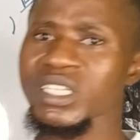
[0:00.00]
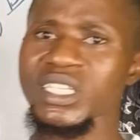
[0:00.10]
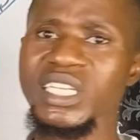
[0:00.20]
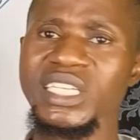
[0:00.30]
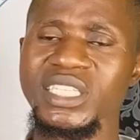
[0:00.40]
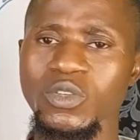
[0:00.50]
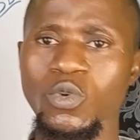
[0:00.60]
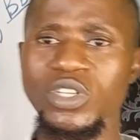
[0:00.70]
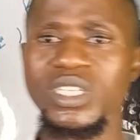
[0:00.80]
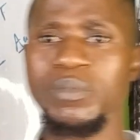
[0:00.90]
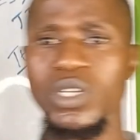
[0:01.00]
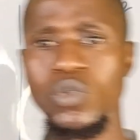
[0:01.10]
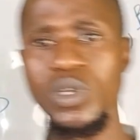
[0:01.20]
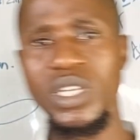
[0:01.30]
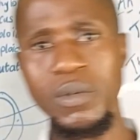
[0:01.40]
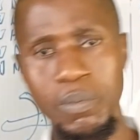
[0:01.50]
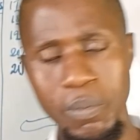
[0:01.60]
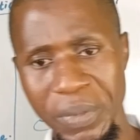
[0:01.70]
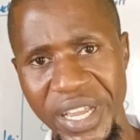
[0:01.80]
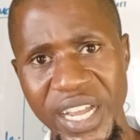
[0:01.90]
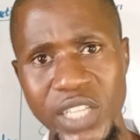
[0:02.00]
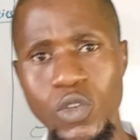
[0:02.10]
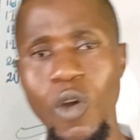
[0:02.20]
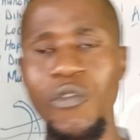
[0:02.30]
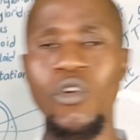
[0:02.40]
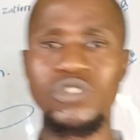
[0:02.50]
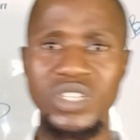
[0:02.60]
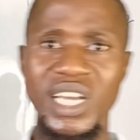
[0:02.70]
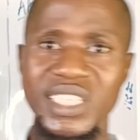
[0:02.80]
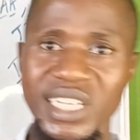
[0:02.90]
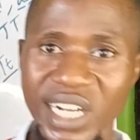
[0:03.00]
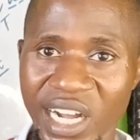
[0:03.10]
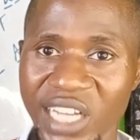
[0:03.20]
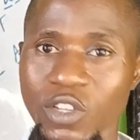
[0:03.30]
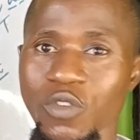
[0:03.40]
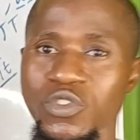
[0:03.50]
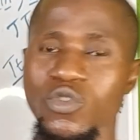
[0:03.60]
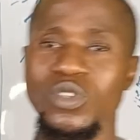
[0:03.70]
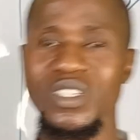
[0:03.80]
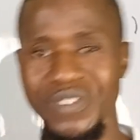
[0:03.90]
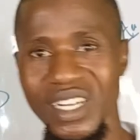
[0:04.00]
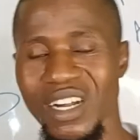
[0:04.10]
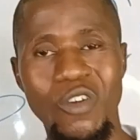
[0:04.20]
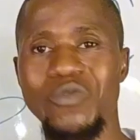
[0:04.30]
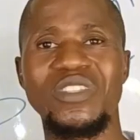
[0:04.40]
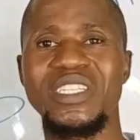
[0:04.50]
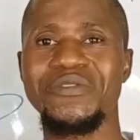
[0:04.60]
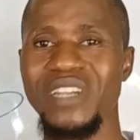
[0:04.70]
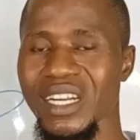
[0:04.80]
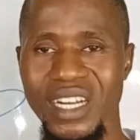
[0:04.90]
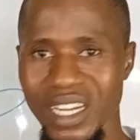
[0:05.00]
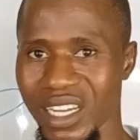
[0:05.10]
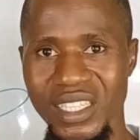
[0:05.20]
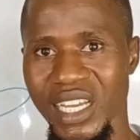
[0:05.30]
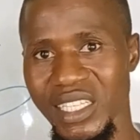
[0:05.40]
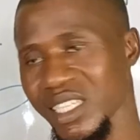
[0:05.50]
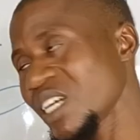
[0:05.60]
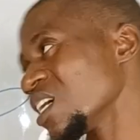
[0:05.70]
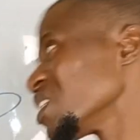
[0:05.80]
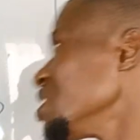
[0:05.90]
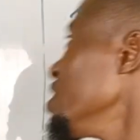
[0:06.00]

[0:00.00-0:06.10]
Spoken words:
this is crossing between parents of contrasting character of different character entirely.